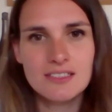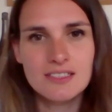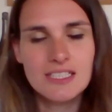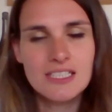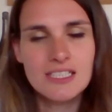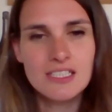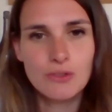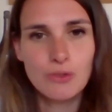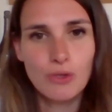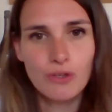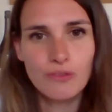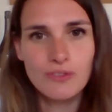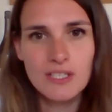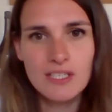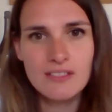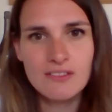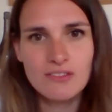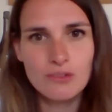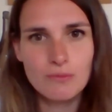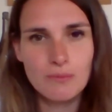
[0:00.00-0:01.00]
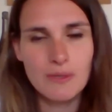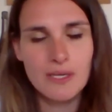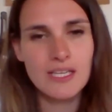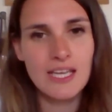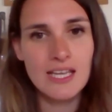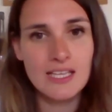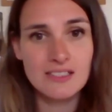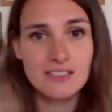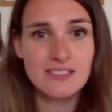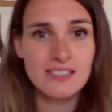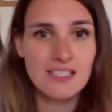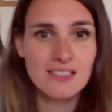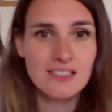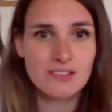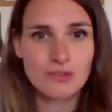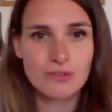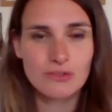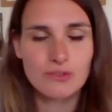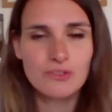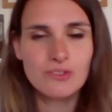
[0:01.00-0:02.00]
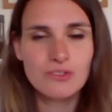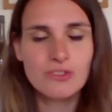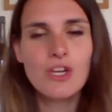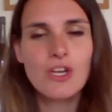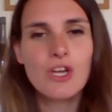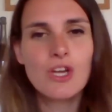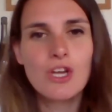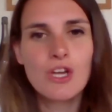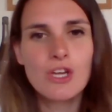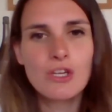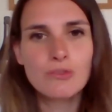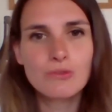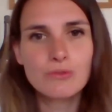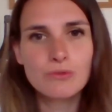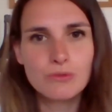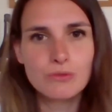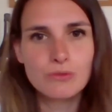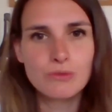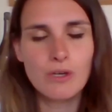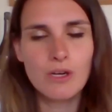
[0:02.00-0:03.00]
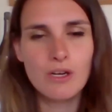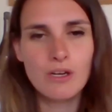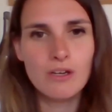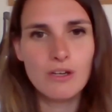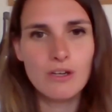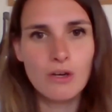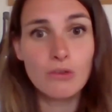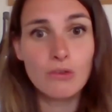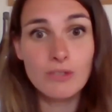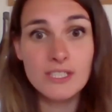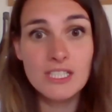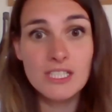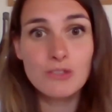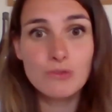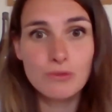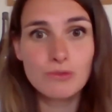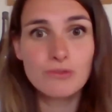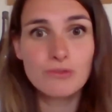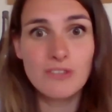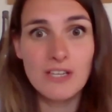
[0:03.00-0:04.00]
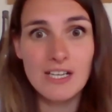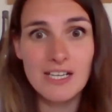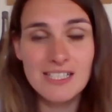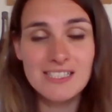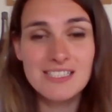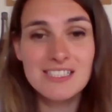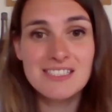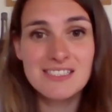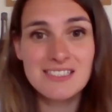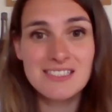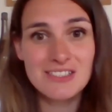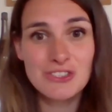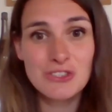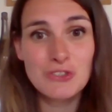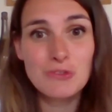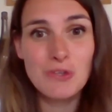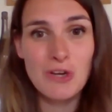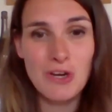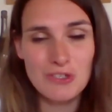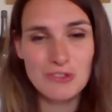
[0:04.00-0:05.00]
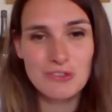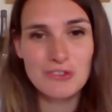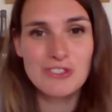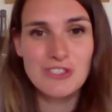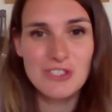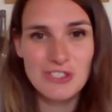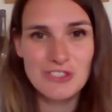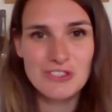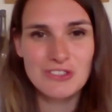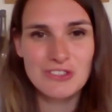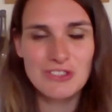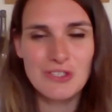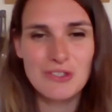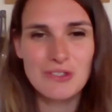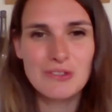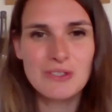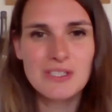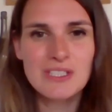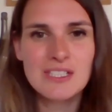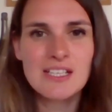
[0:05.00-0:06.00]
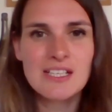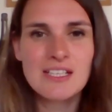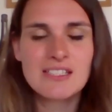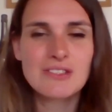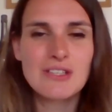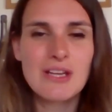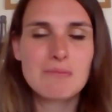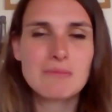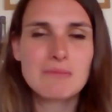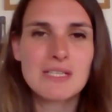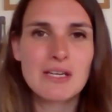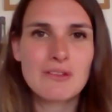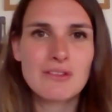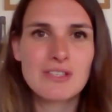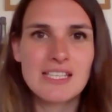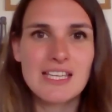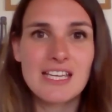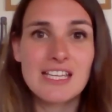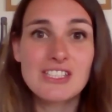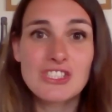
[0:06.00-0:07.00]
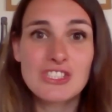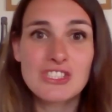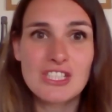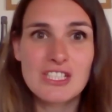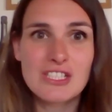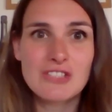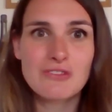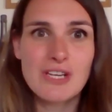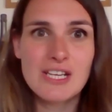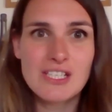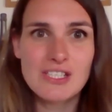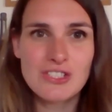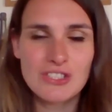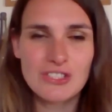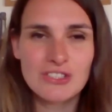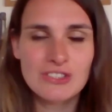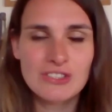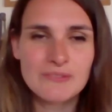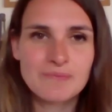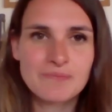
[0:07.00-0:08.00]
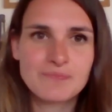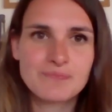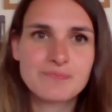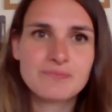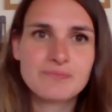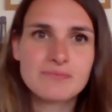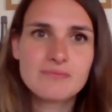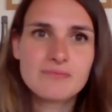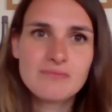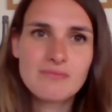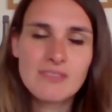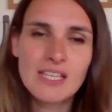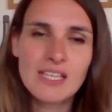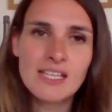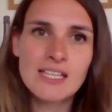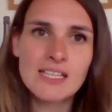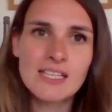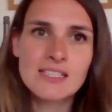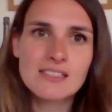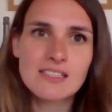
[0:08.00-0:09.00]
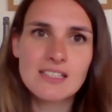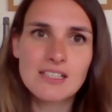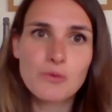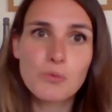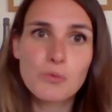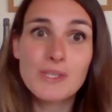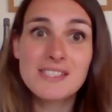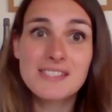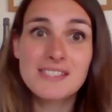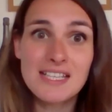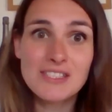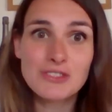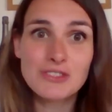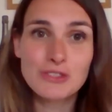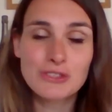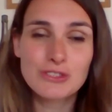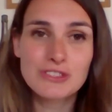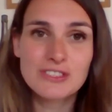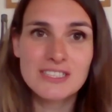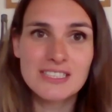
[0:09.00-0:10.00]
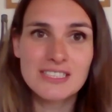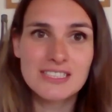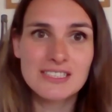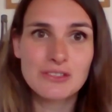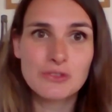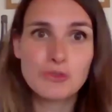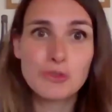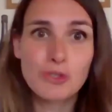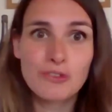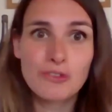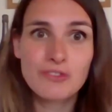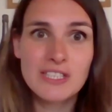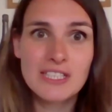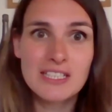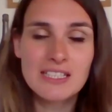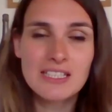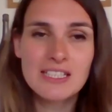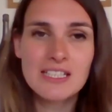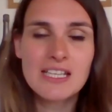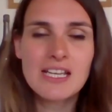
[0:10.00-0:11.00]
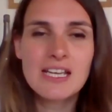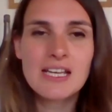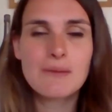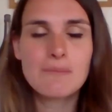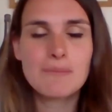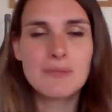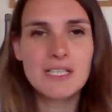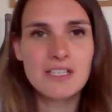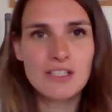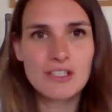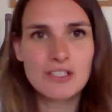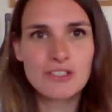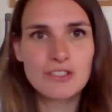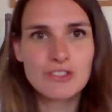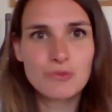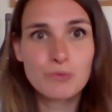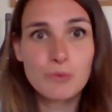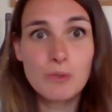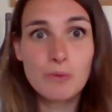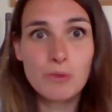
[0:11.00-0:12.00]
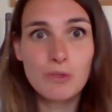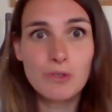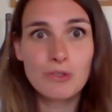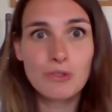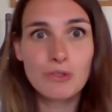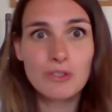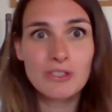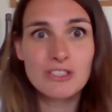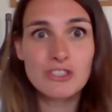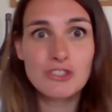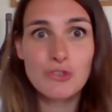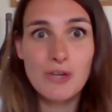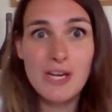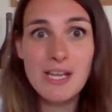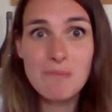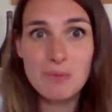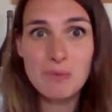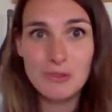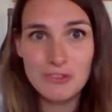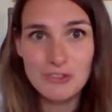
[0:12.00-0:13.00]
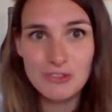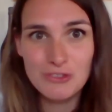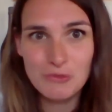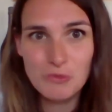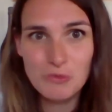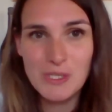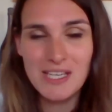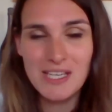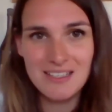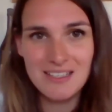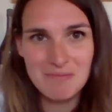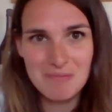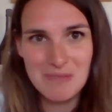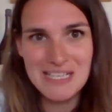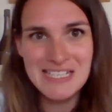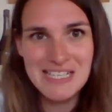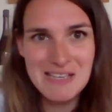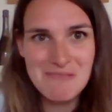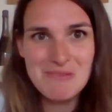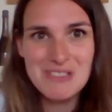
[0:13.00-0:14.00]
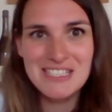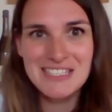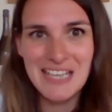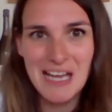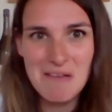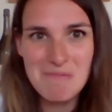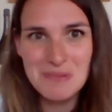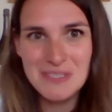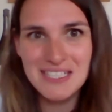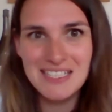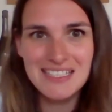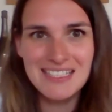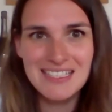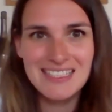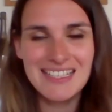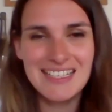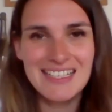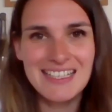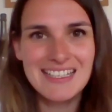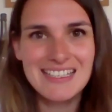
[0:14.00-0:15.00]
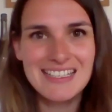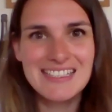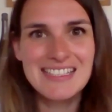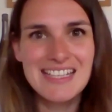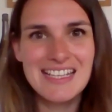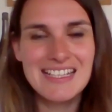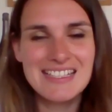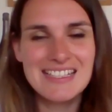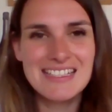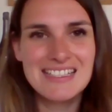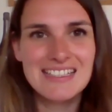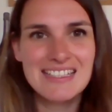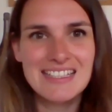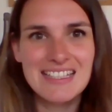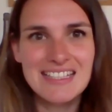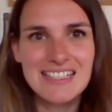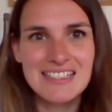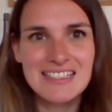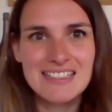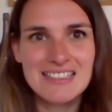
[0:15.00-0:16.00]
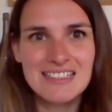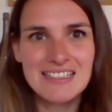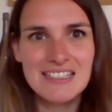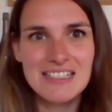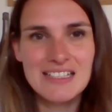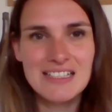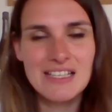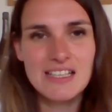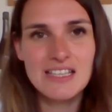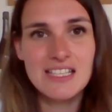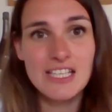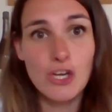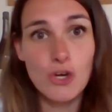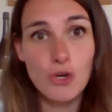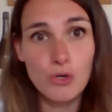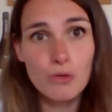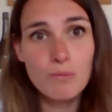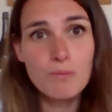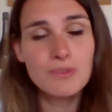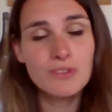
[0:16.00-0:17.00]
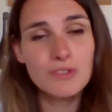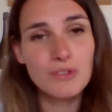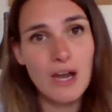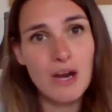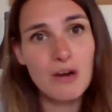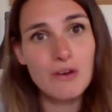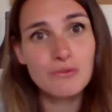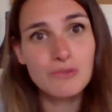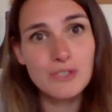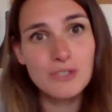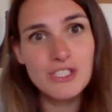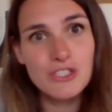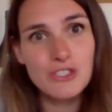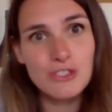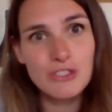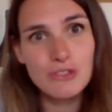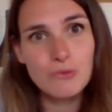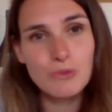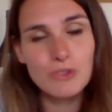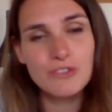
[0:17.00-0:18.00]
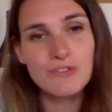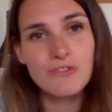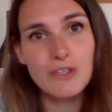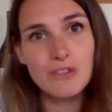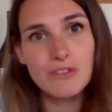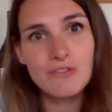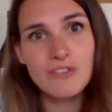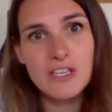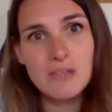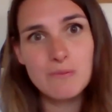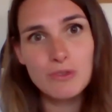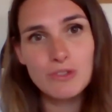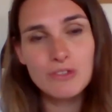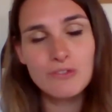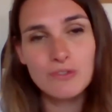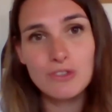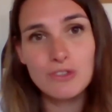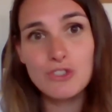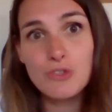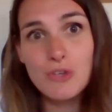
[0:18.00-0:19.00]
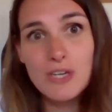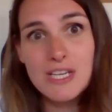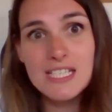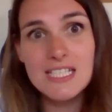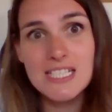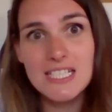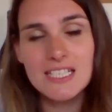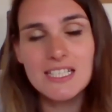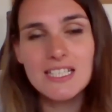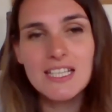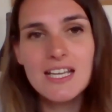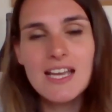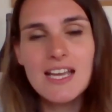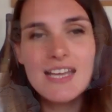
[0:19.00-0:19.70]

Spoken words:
in Urville. So my ancestors already grew vines 200 years ago. So I'm now the 8th generation. And we settled in Urville because we were drapers. My name is Drappier and the Aube, so our region, was very famous for trading